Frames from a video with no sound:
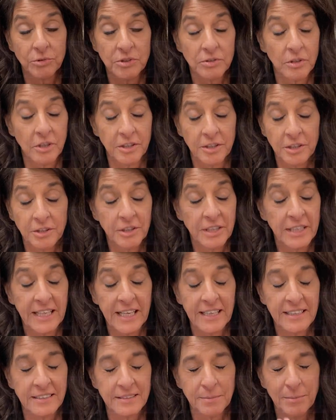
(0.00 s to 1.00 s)
Following the
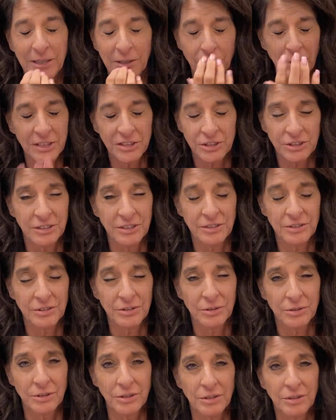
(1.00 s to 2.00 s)
fair, we sat
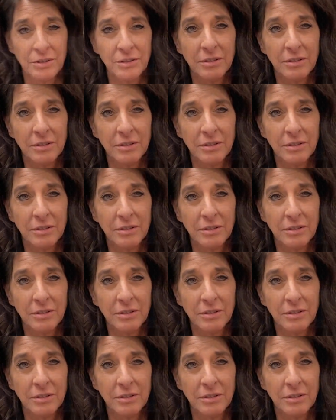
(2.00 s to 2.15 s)
down with fair